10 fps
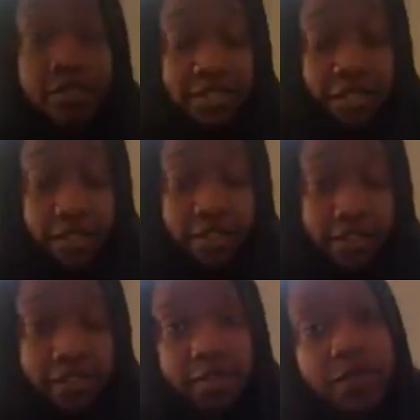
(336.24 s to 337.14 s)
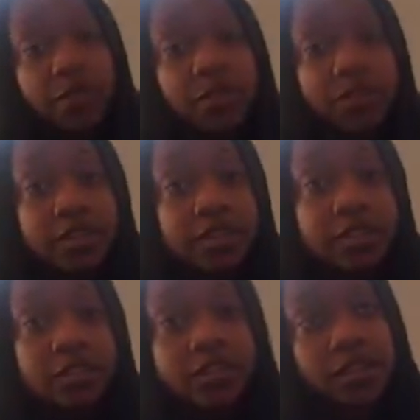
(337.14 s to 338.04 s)
snake
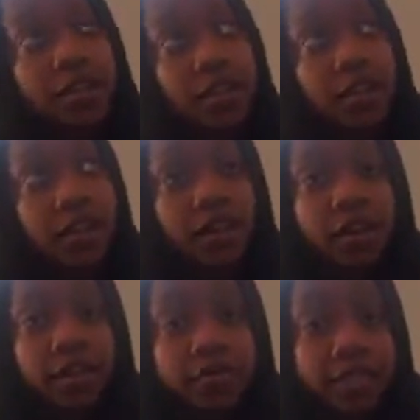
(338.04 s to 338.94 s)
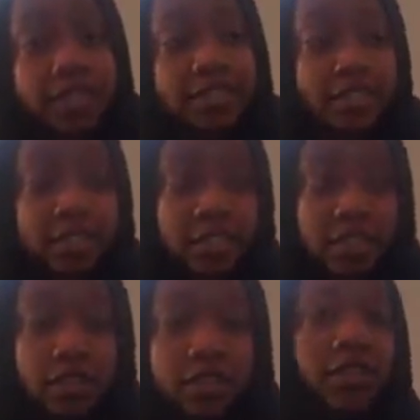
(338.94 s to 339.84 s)
because, like I said,
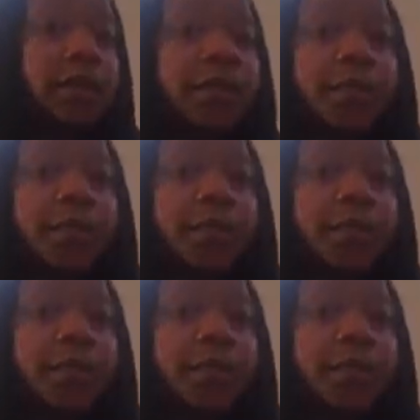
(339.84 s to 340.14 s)
he